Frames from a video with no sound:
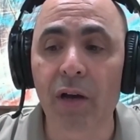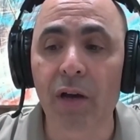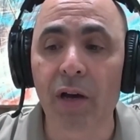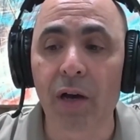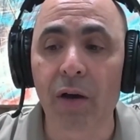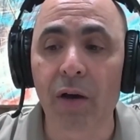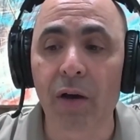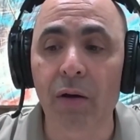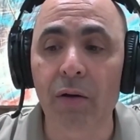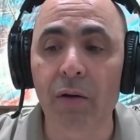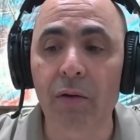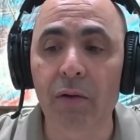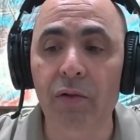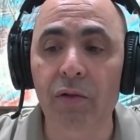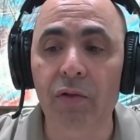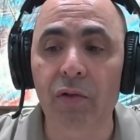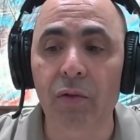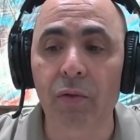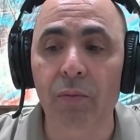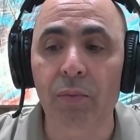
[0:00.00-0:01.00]

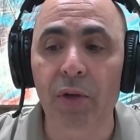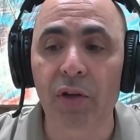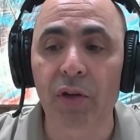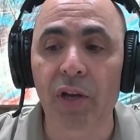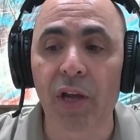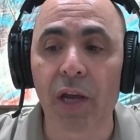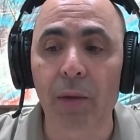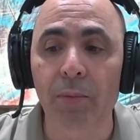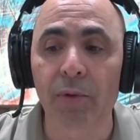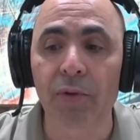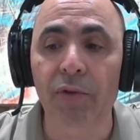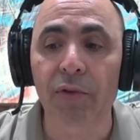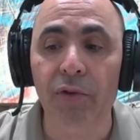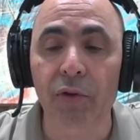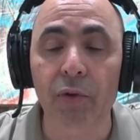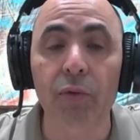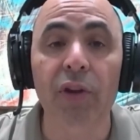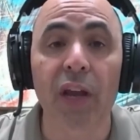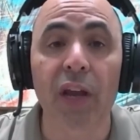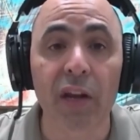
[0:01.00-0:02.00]
to be able to
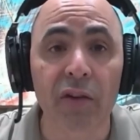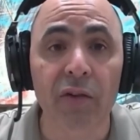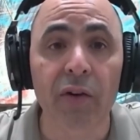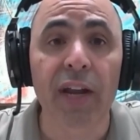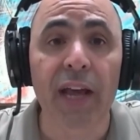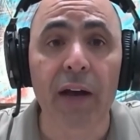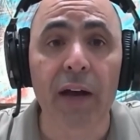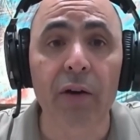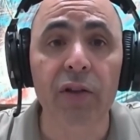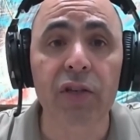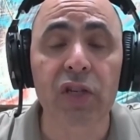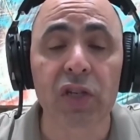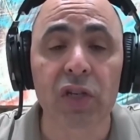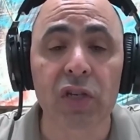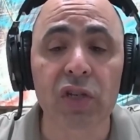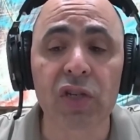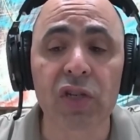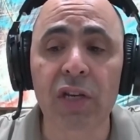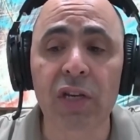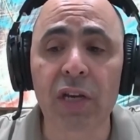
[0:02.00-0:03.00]
do data
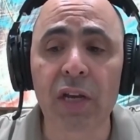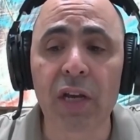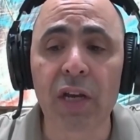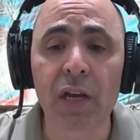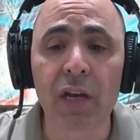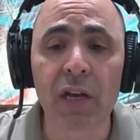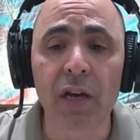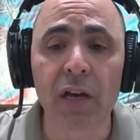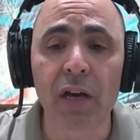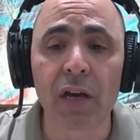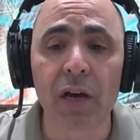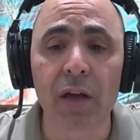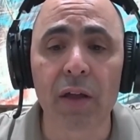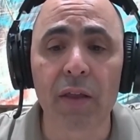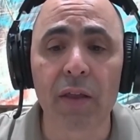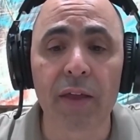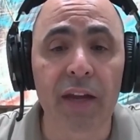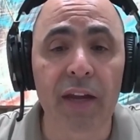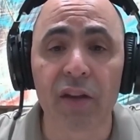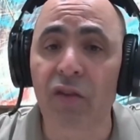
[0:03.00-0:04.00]
analysis
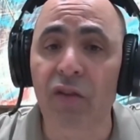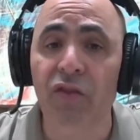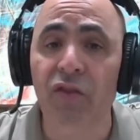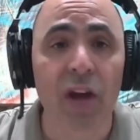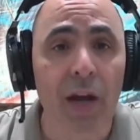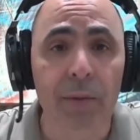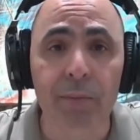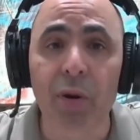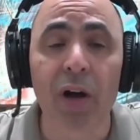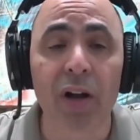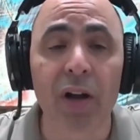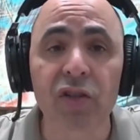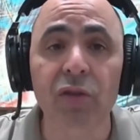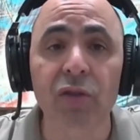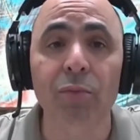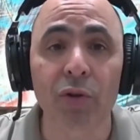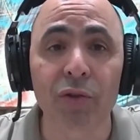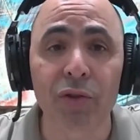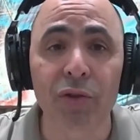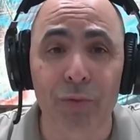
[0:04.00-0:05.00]
that is not
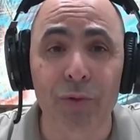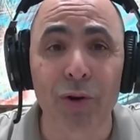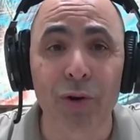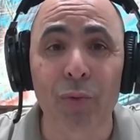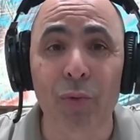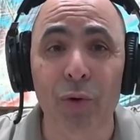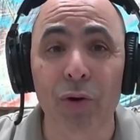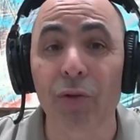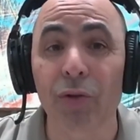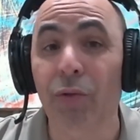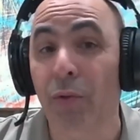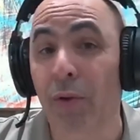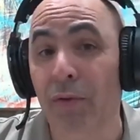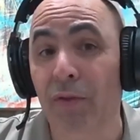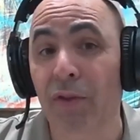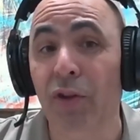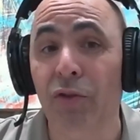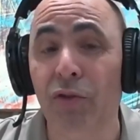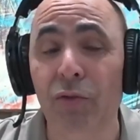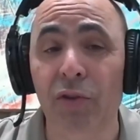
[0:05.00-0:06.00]
possible in the real world or
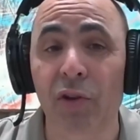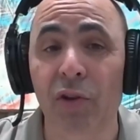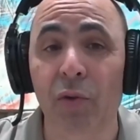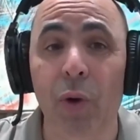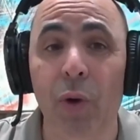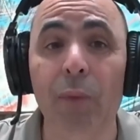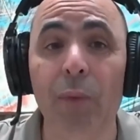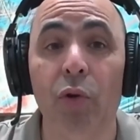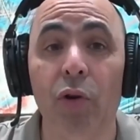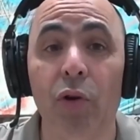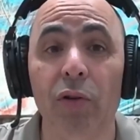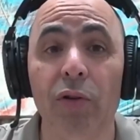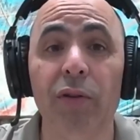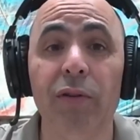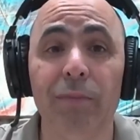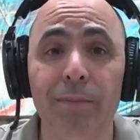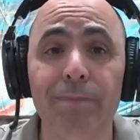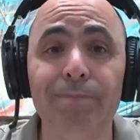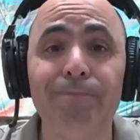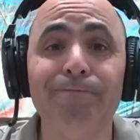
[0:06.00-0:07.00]
even the 2D web world.
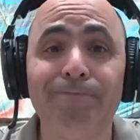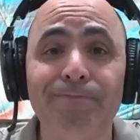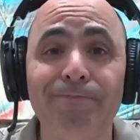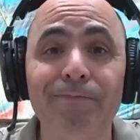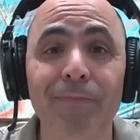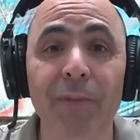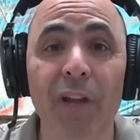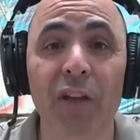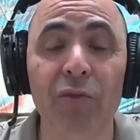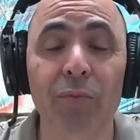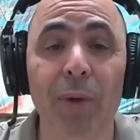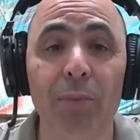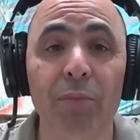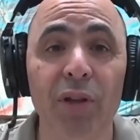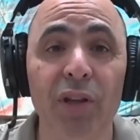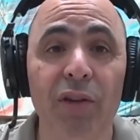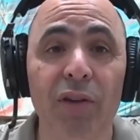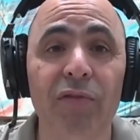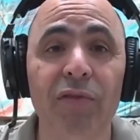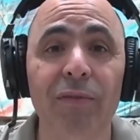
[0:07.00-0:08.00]
That's my
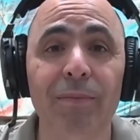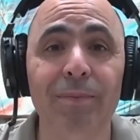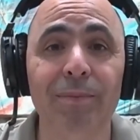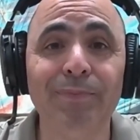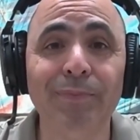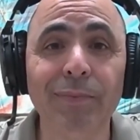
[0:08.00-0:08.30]
belief.